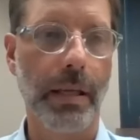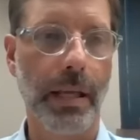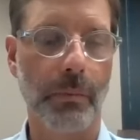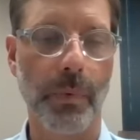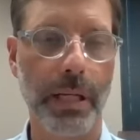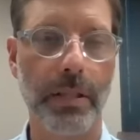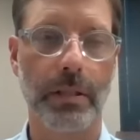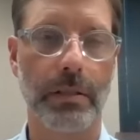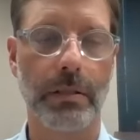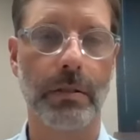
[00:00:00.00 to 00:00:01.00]
And
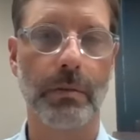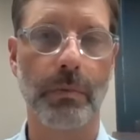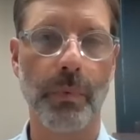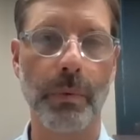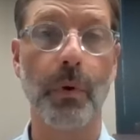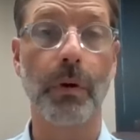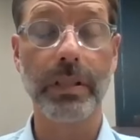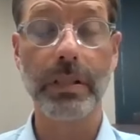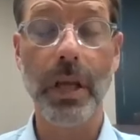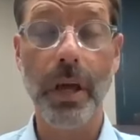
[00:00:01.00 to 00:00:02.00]
we were
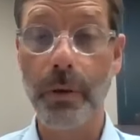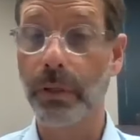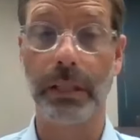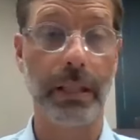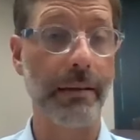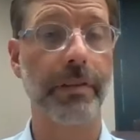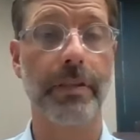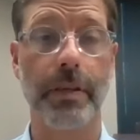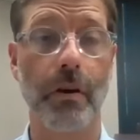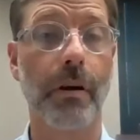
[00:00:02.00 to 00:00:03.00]
totally left
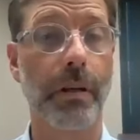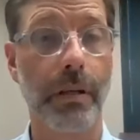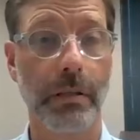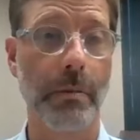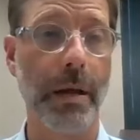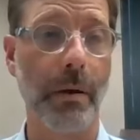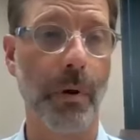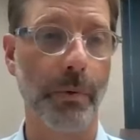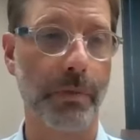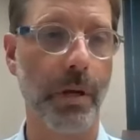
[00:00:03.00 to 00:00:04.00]
in the dark about
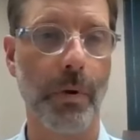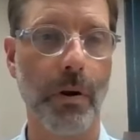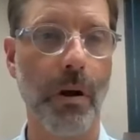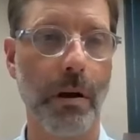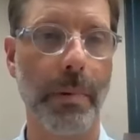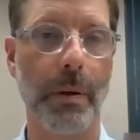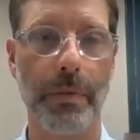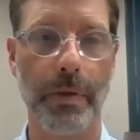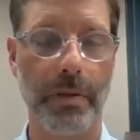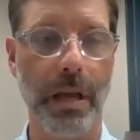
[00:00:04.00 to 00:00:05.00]
what was going on, about
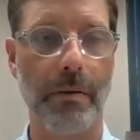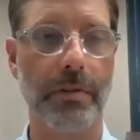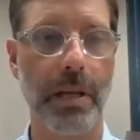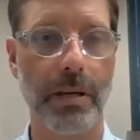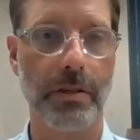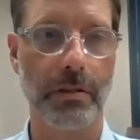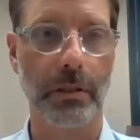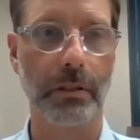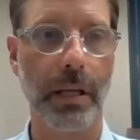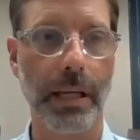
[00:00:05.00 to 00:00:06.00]
what those conversations
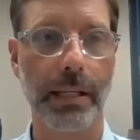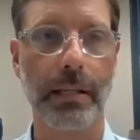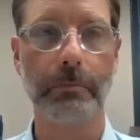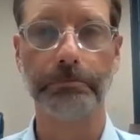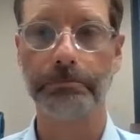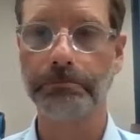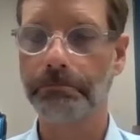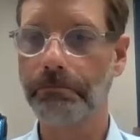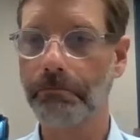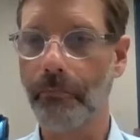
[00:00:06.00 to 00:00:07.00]
looked like.
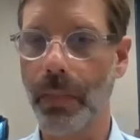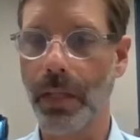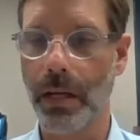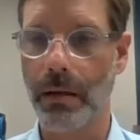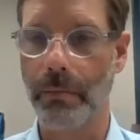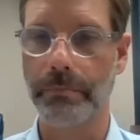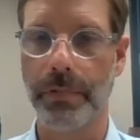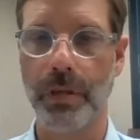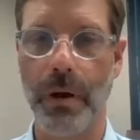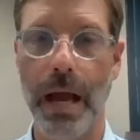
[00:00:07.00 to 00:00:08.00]

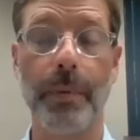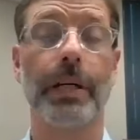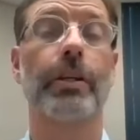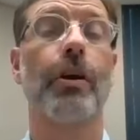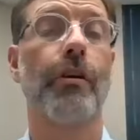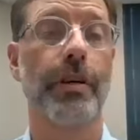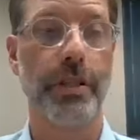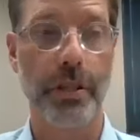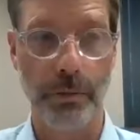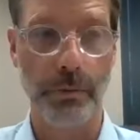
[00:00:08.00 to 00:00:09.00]
So I would
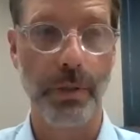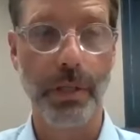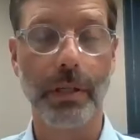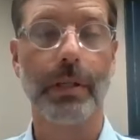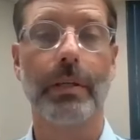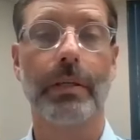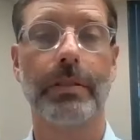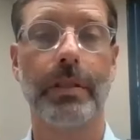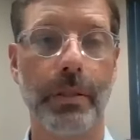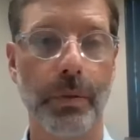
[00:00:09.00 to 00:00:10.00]
encourage you
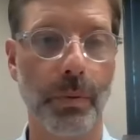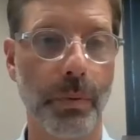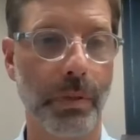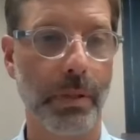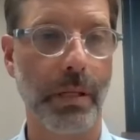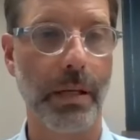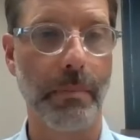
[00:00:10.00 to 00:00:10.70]
to